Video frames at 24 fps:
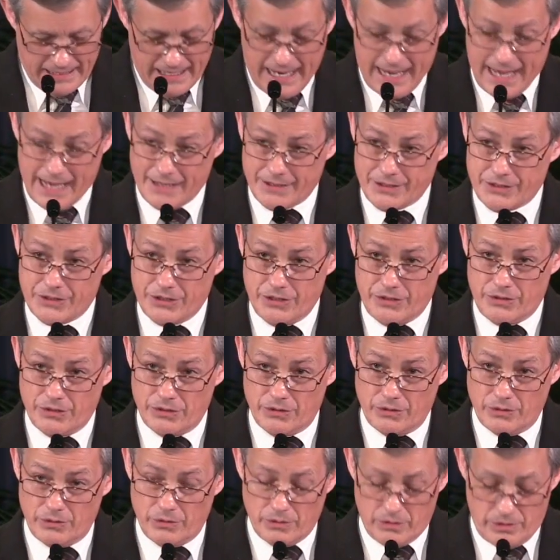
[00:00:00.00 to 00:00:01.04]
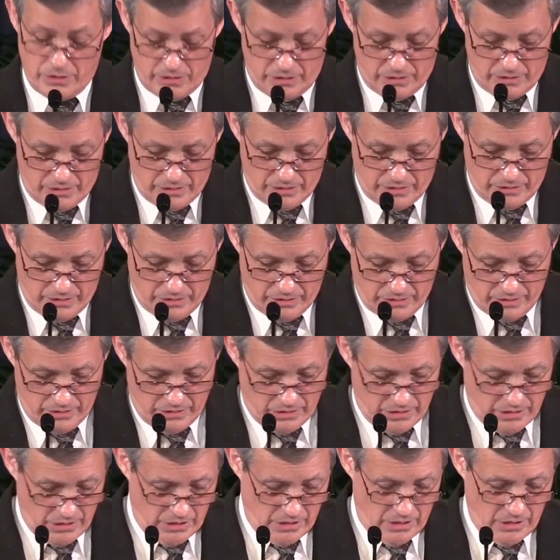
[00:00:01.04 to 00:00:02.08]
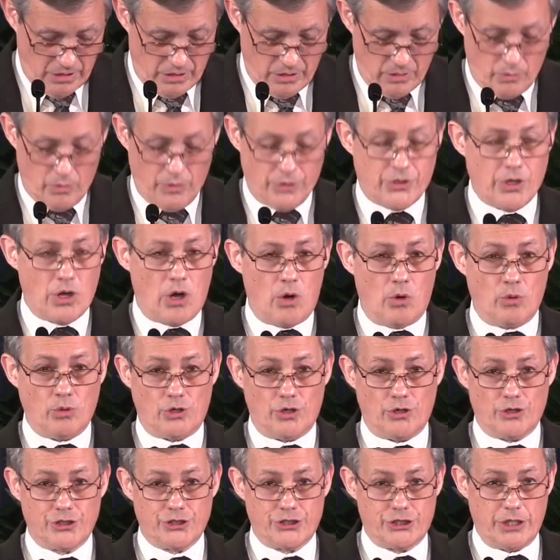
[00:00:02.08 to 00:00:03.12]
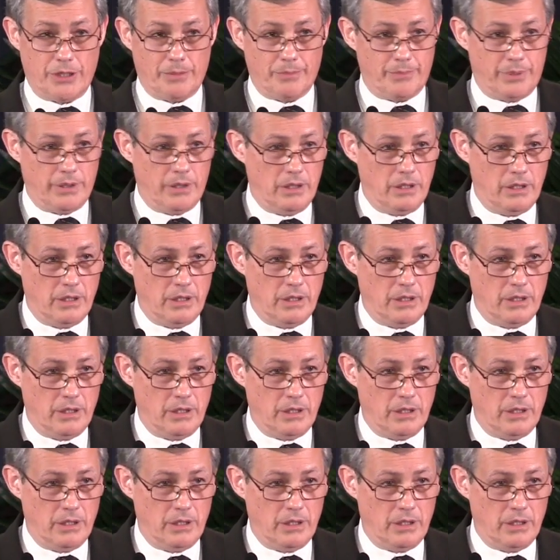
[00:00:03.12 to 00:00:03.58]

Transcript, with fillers: has to do with ownership.